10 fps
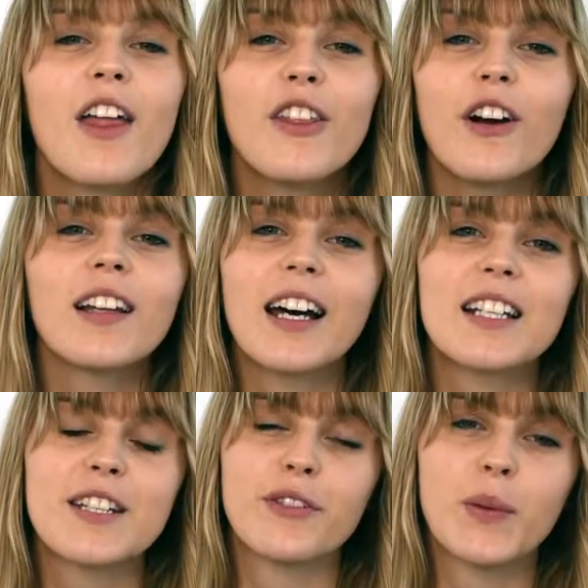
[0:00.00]
There are a
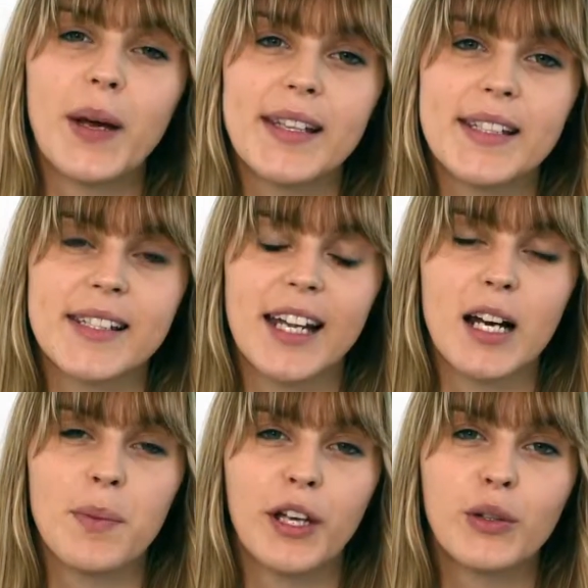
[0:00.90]
lot of different ways to set
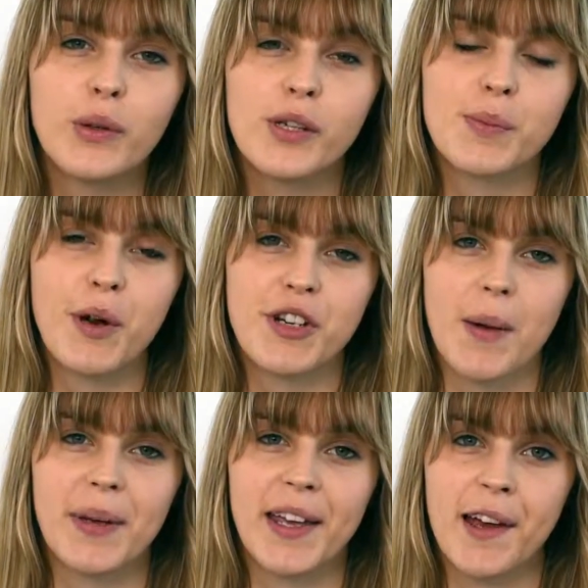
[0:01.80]
up a Google Smart
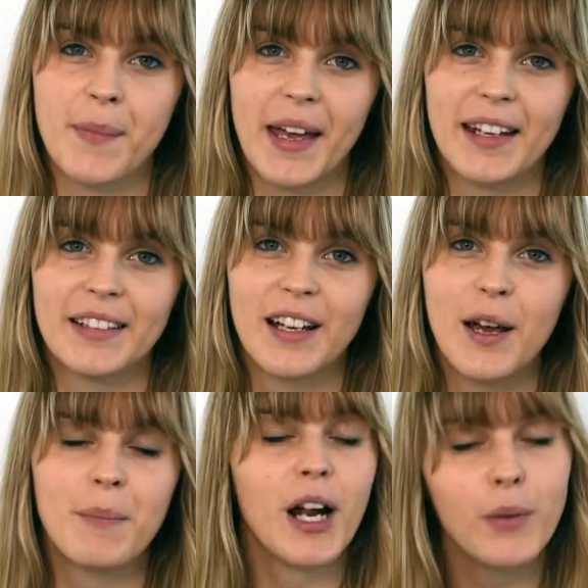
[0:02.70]
Shopping campaign,
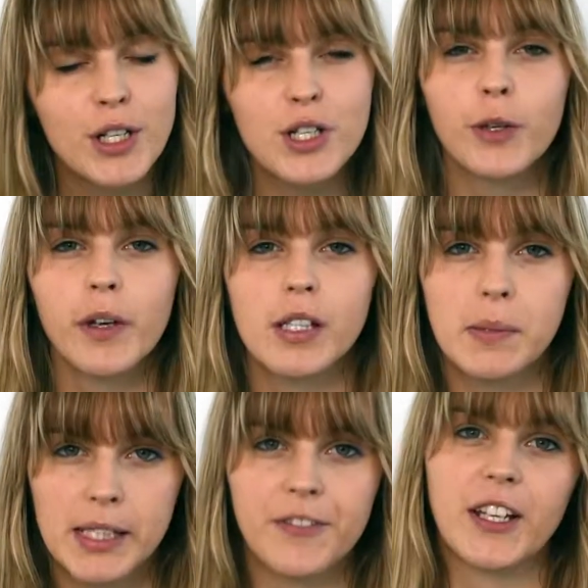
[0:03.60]
but I want to show you a
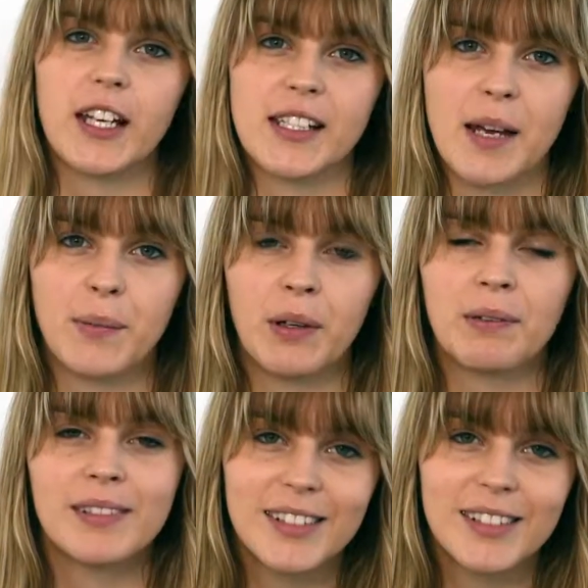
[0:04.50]
specific example.